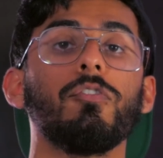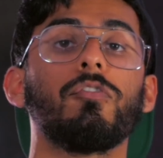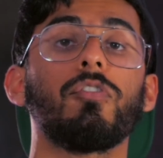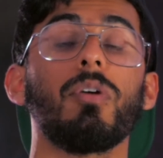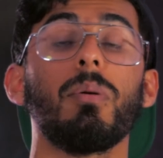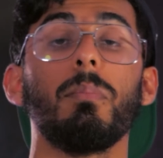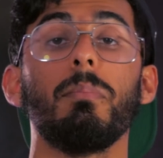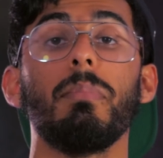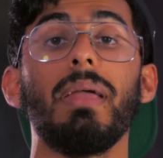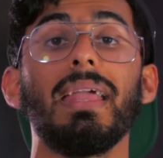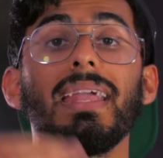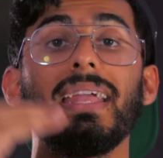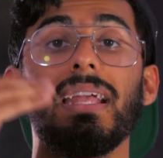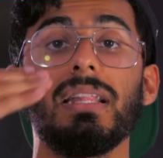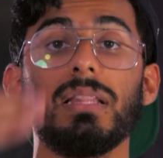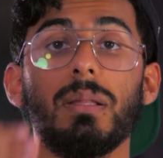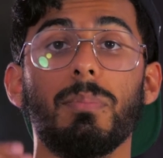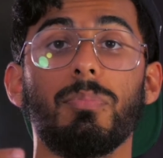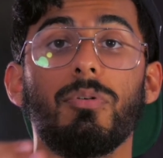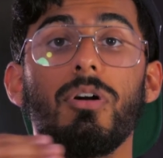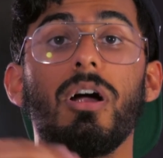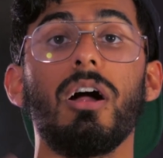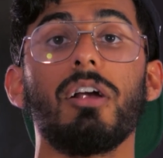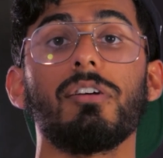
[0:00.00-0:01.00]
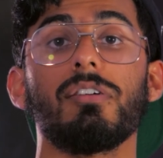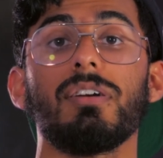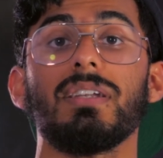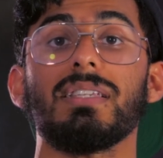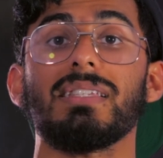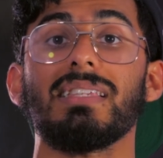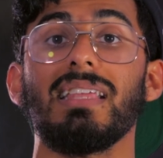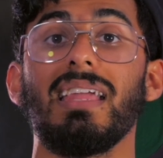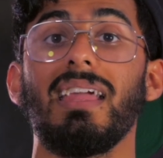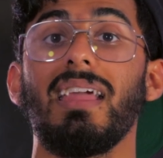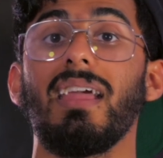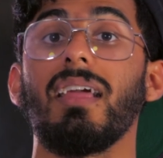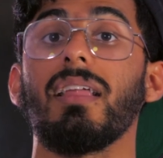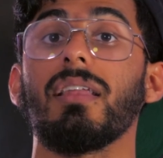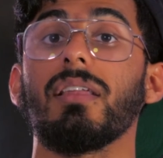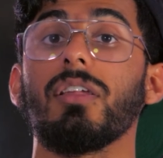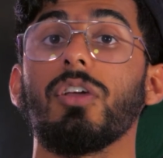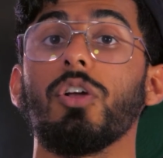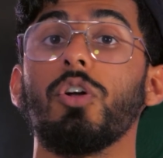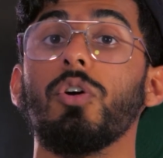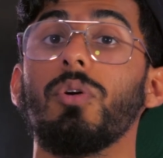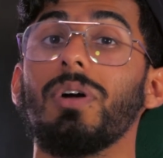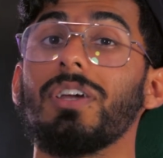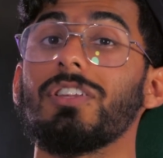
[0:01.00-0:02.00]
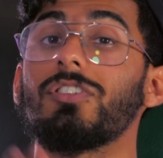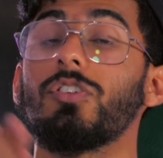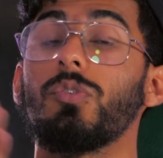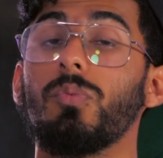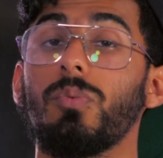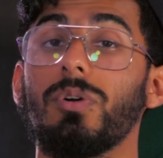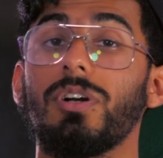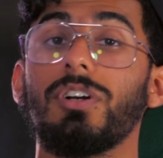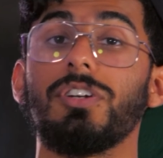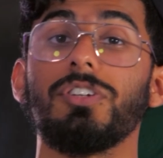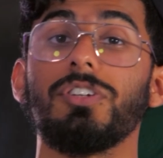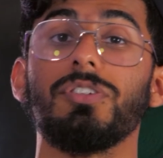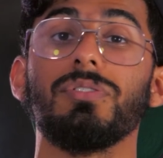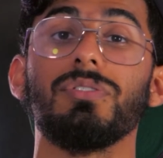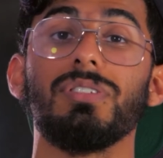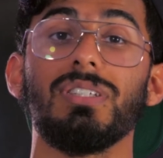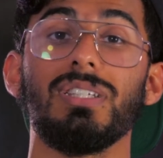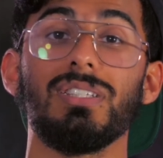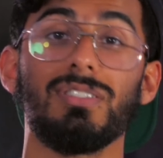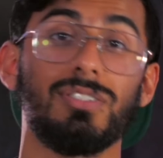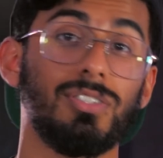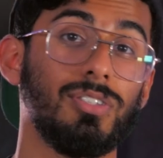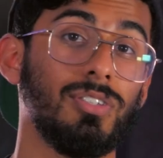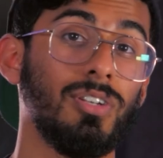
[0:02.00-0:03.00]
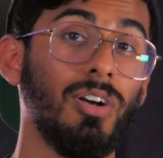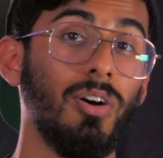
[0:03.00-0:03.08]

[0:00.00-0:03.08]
you from making the progress and going to where you need to